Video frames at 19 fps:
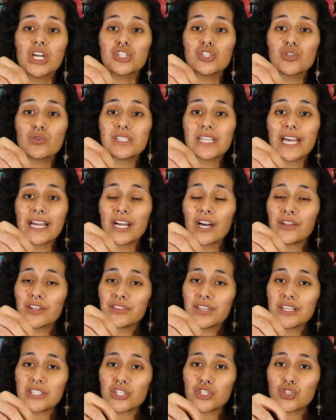So it's like other
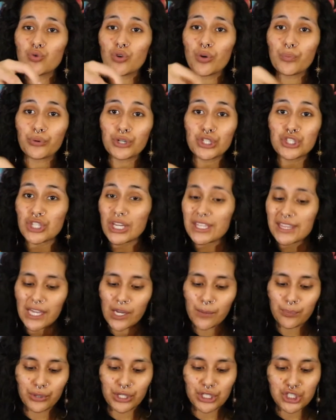things that you appreciate, they
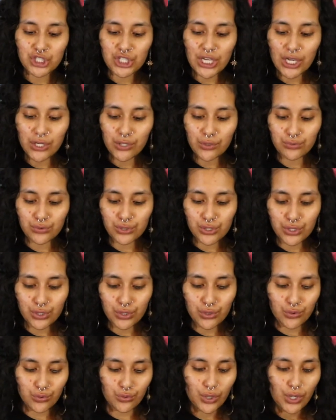appreciate you
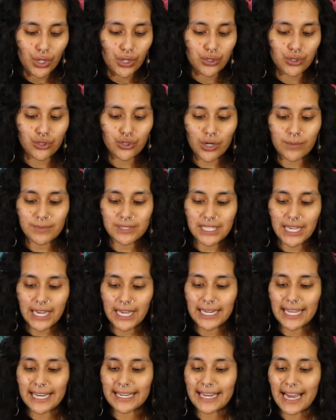too. You know what I'm
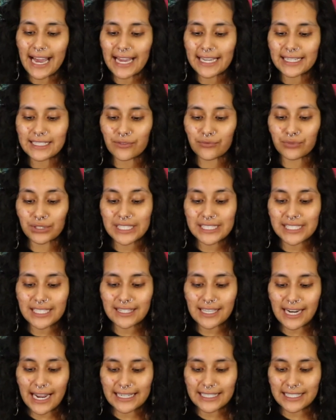saying? And not releasing
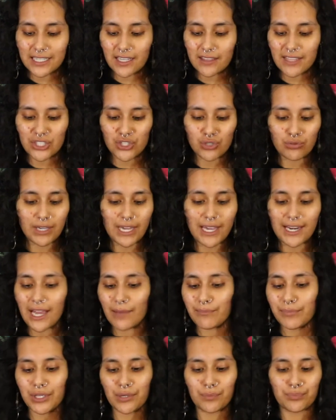that idea that you
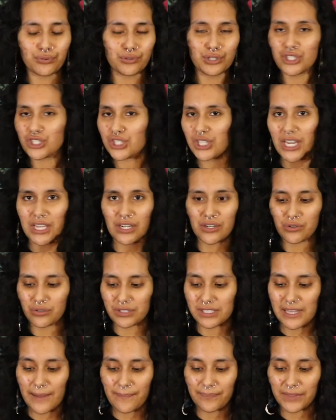cannot be appreciated or
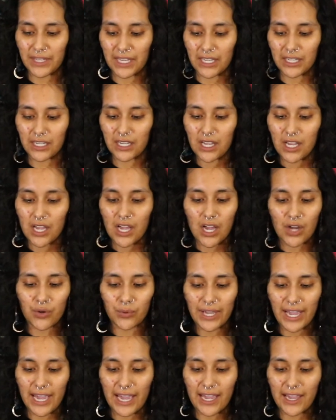something.
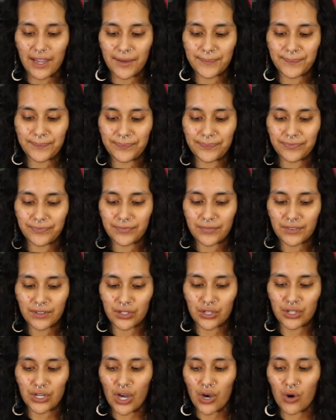Okay?
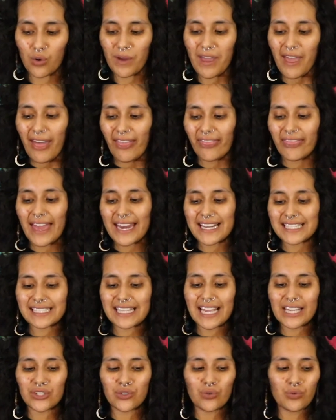You know, that it's
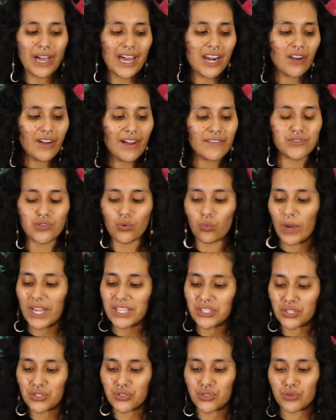like you kind of have to
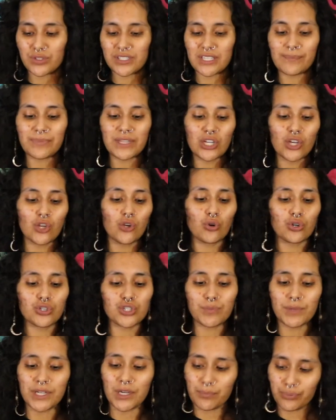wait to do something in order
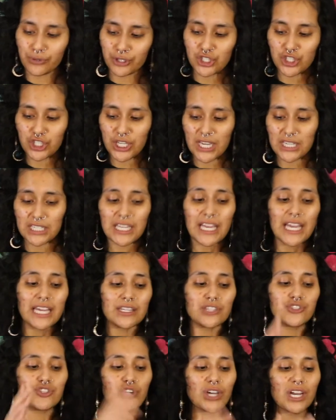to be appreciated,
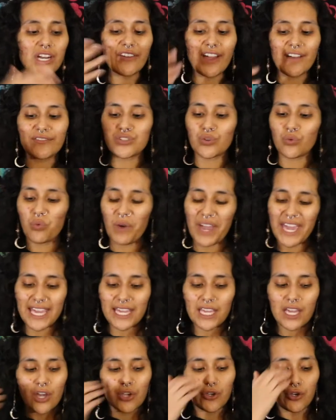that you kind of have to
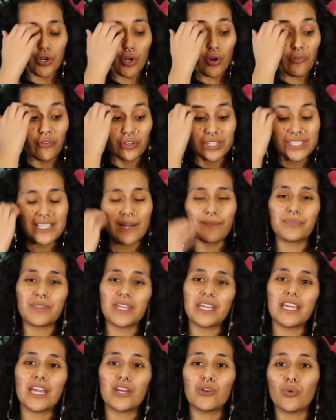wait, you know, for
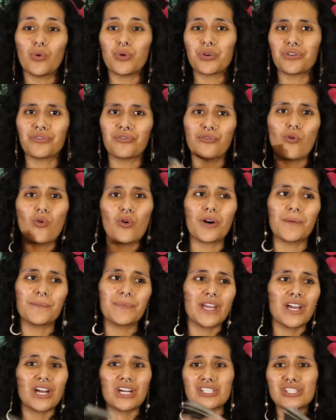something in order for
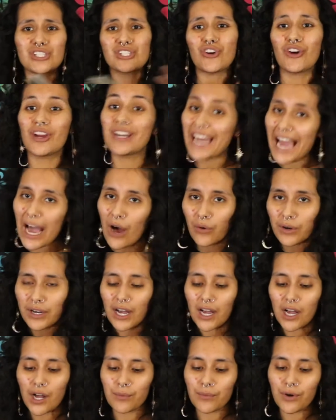a certain
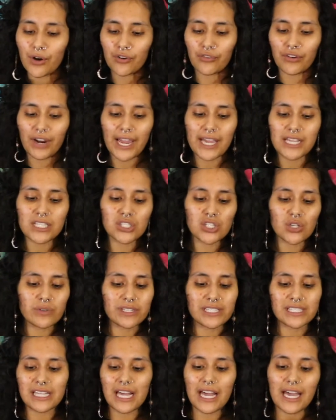outcome. All right? So
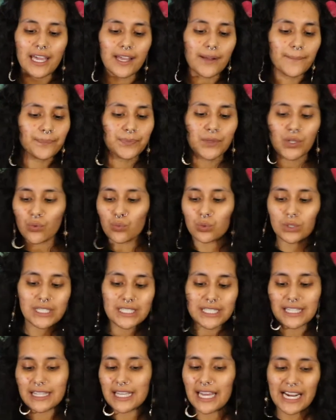it's like
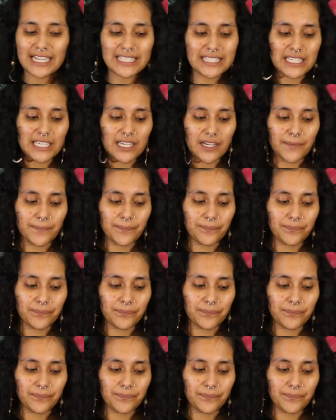releasing that idea.